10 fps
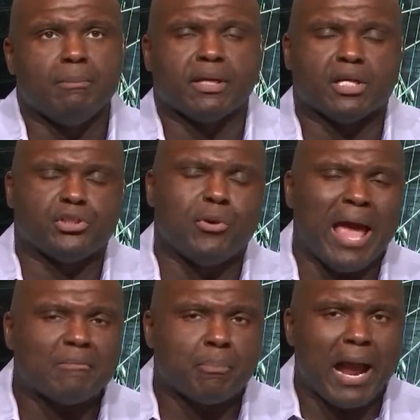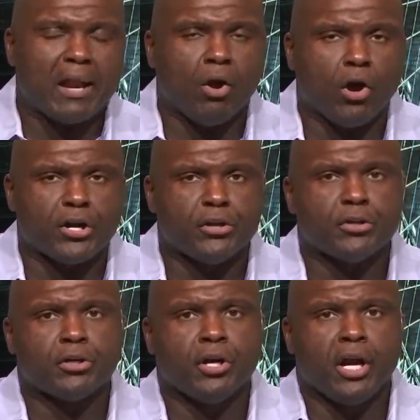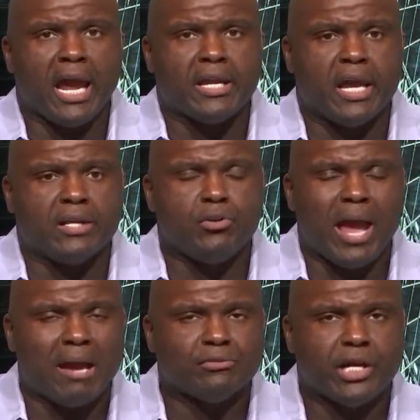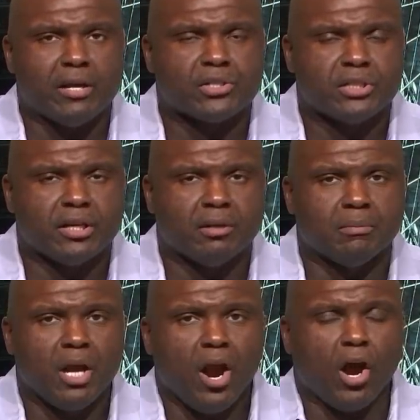Because you have Brian Hoyer and, and you have Jarrett Stidham.